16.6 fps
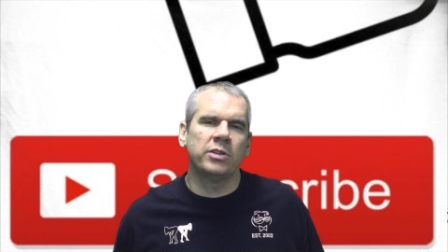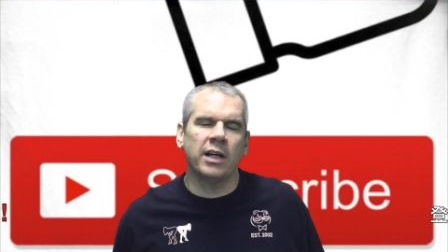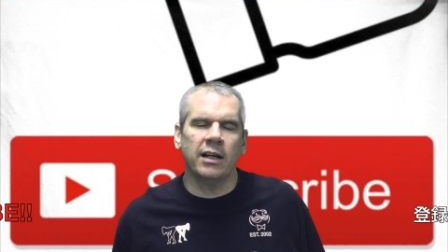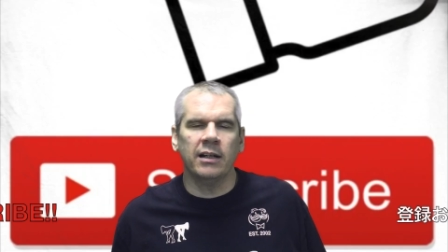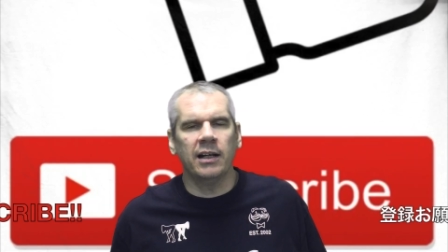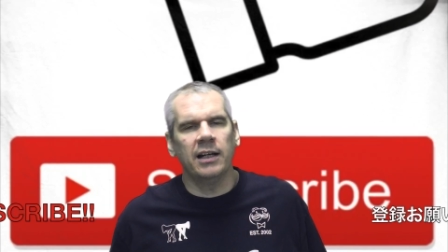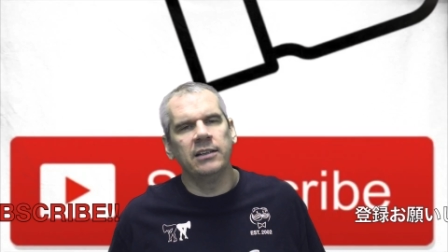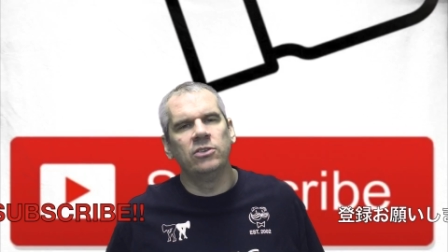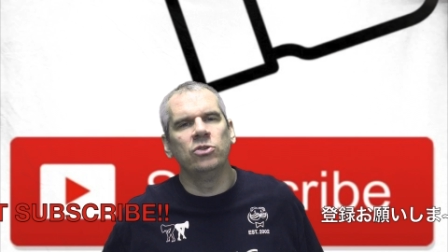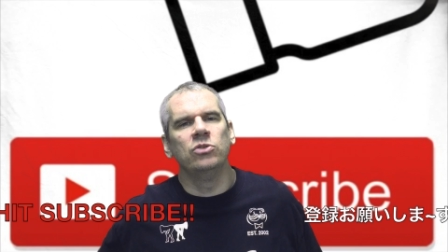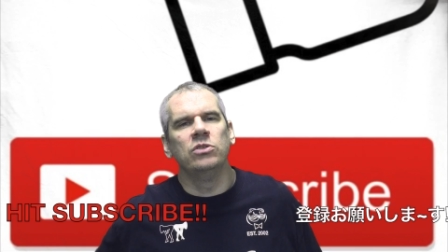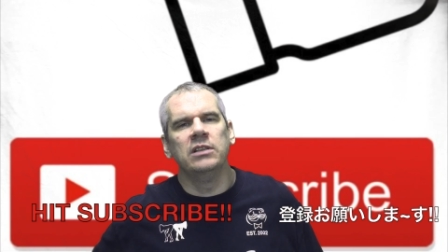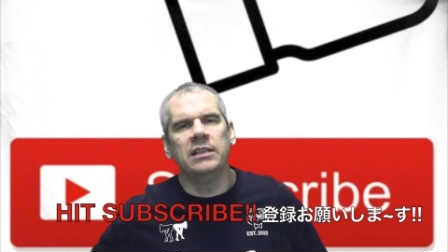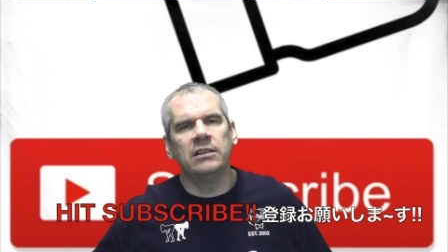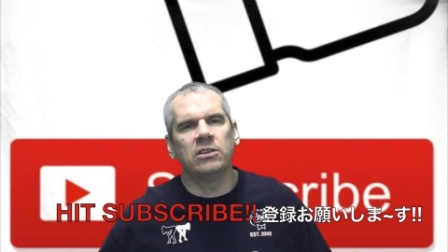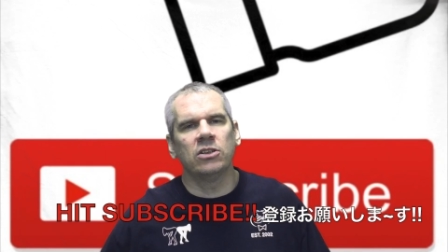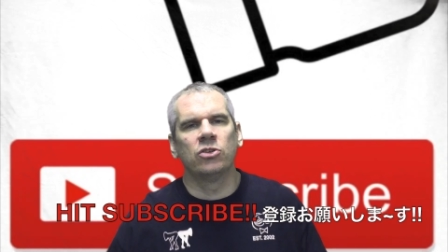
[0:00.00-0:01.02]
channel. I do
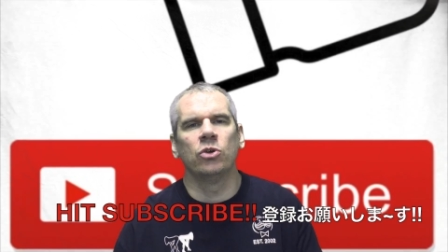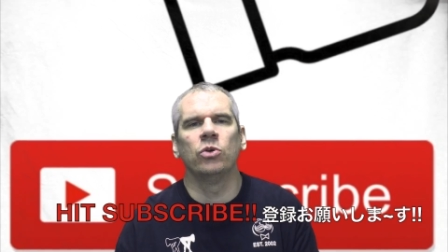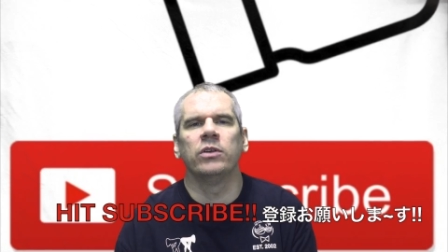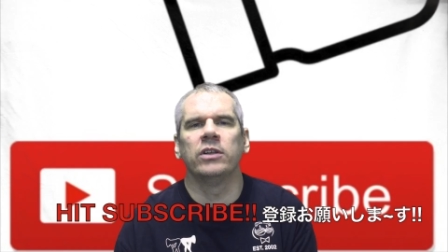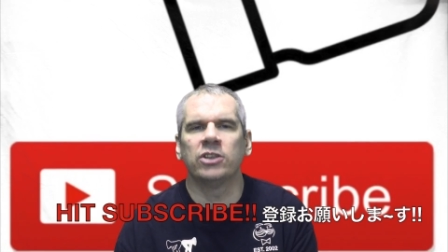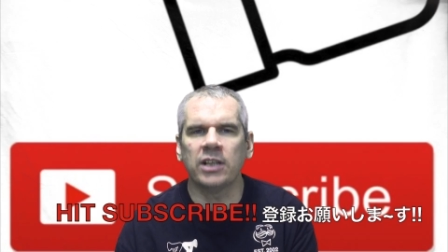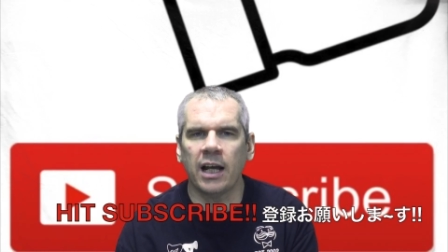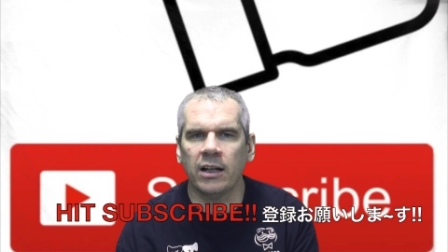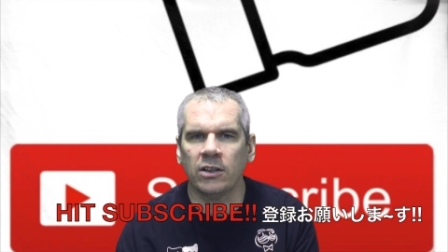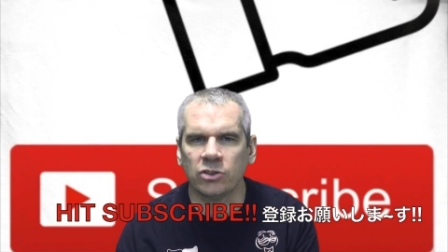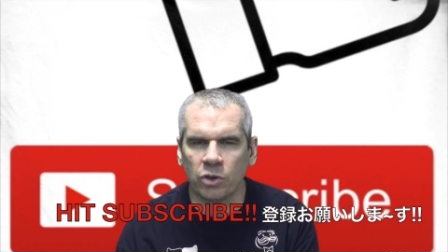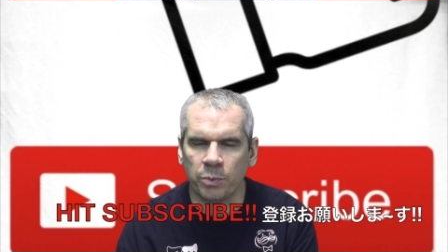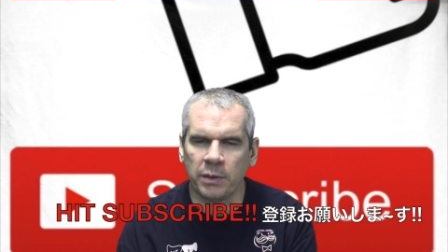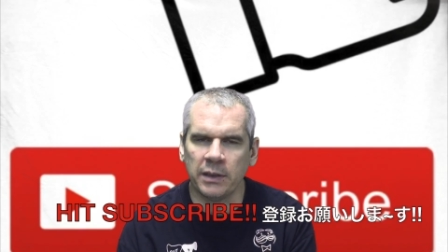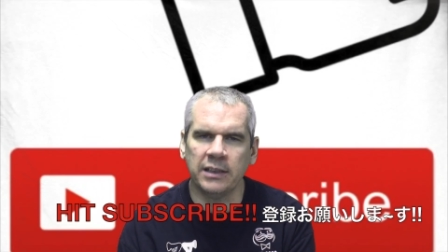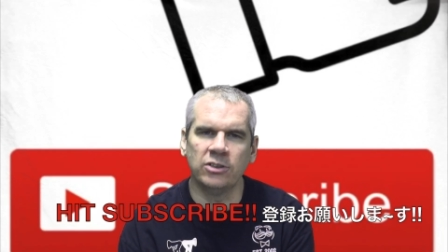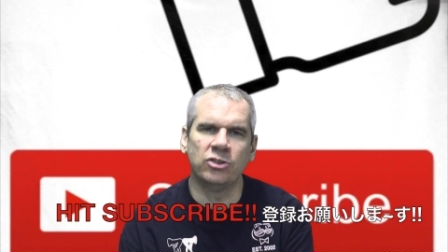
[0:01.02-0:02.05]
need to grow the channel, so
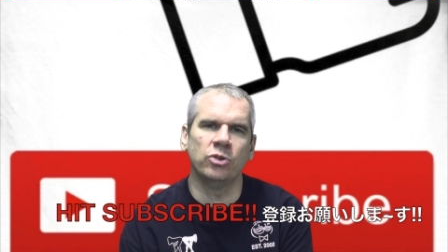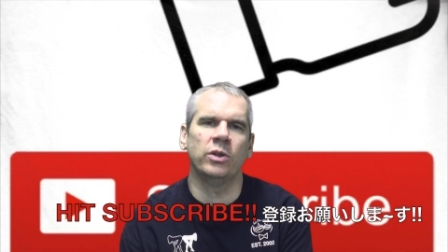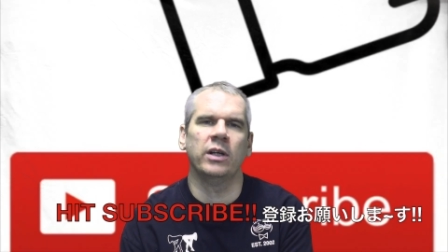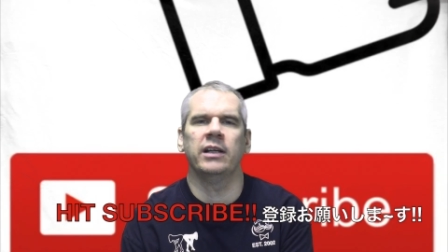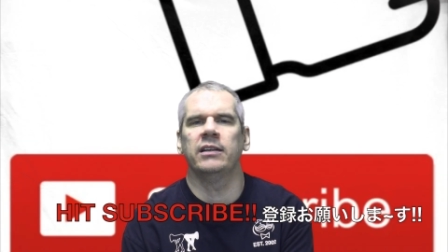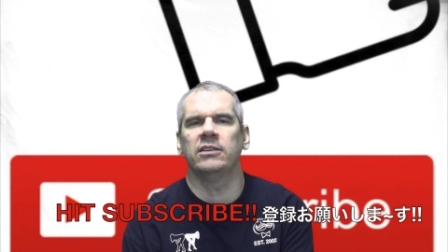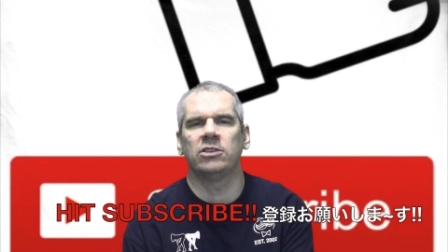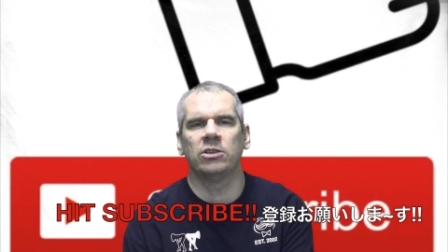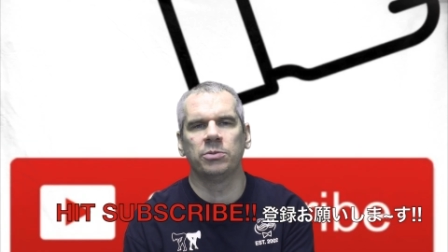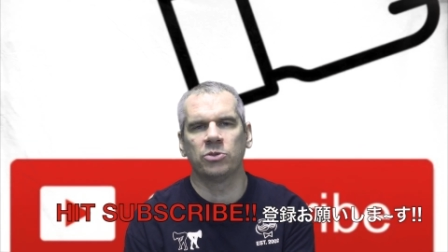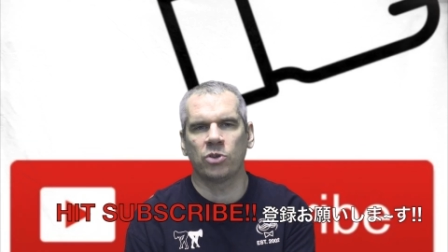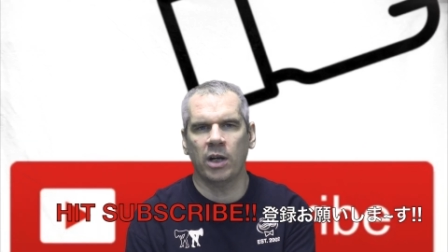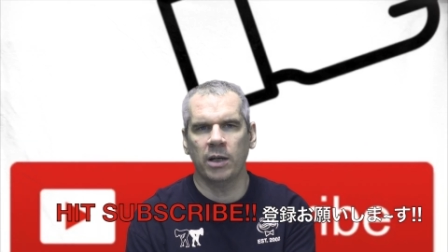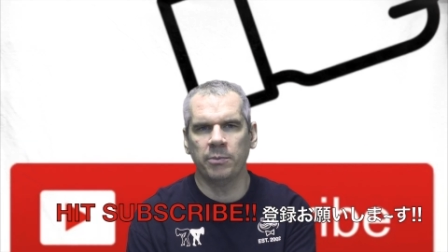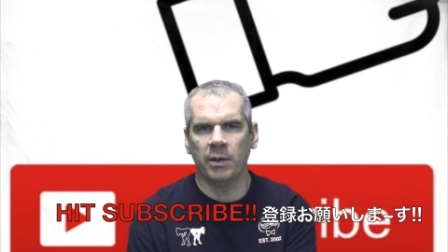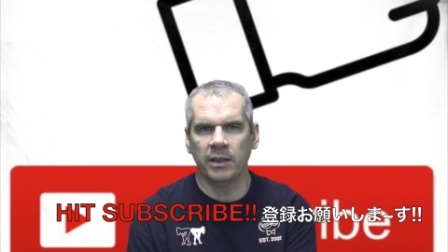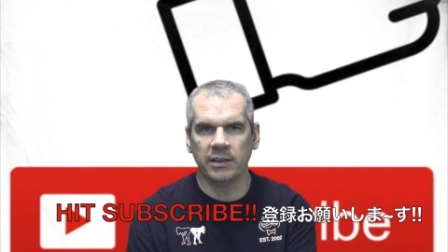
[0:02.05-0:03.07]
please do hit the
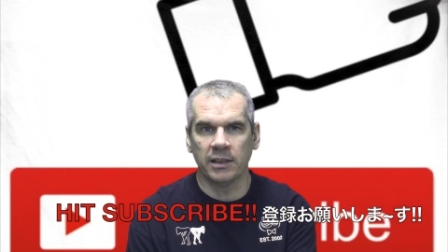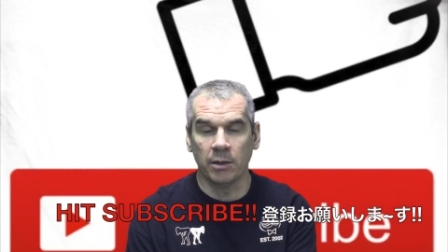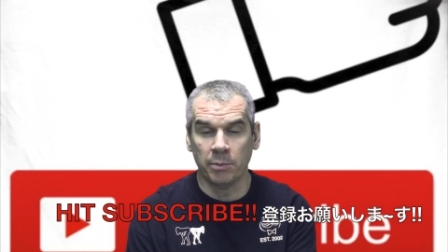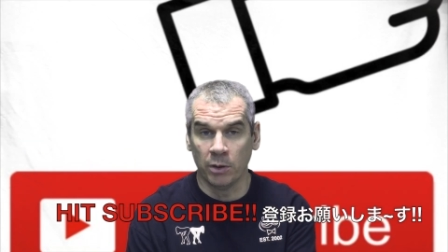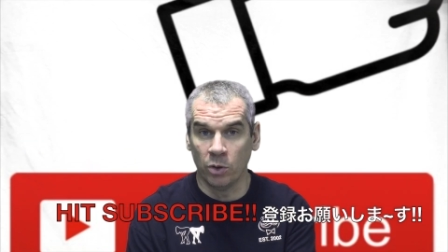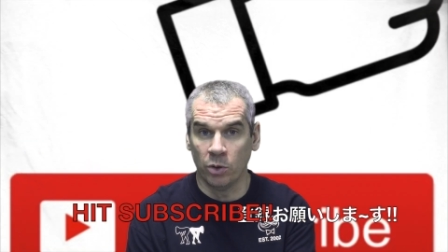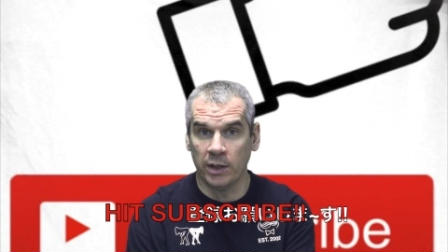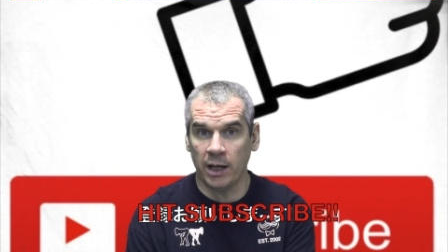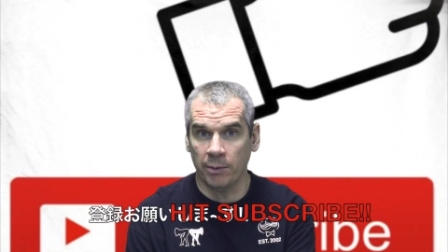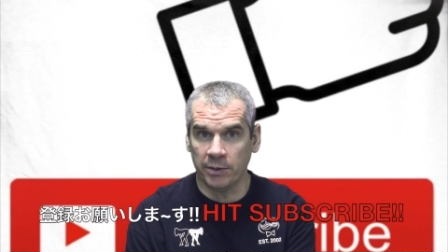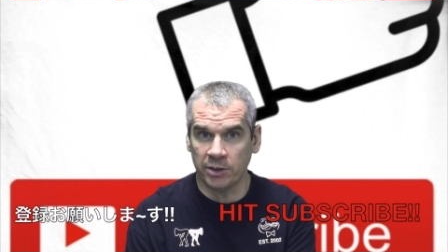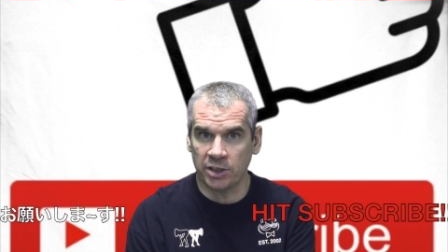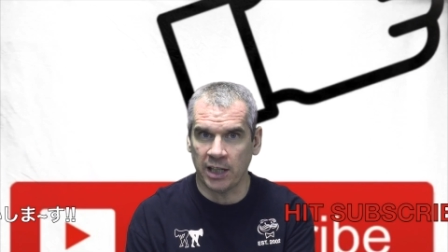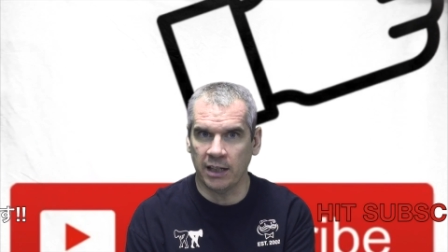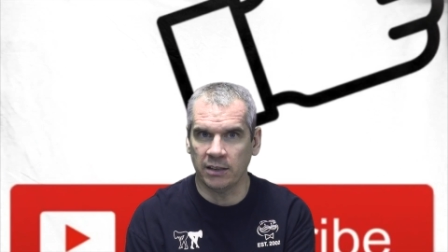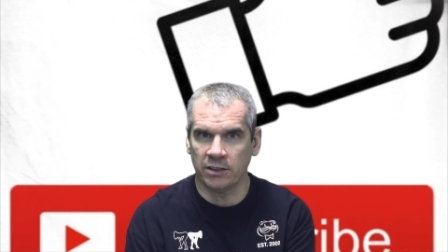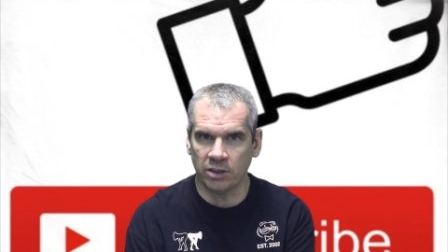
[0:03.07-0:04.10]
subscribe button down below and help the
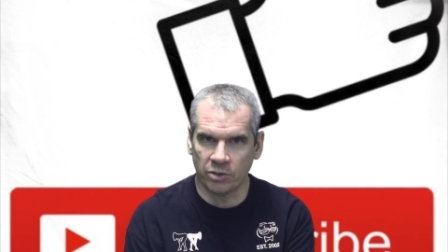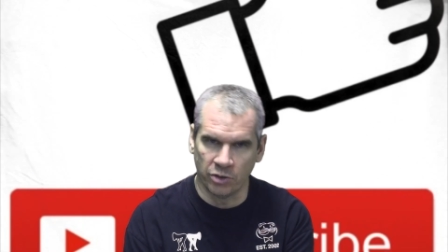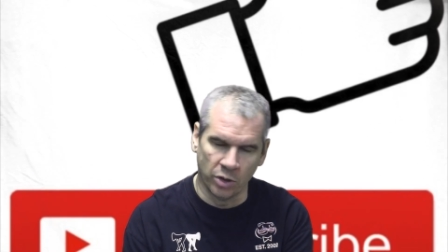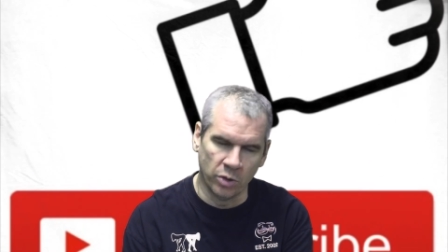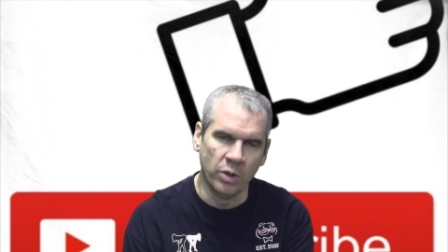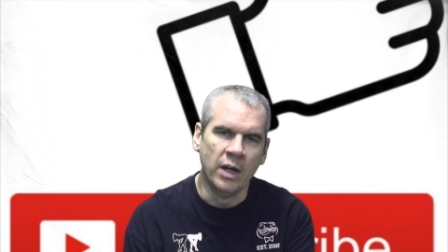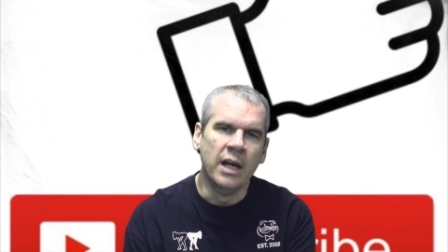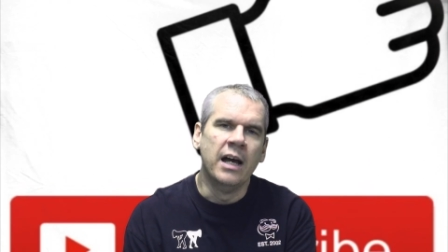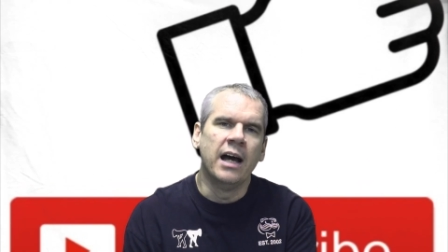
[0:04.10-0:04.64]
channel to grow.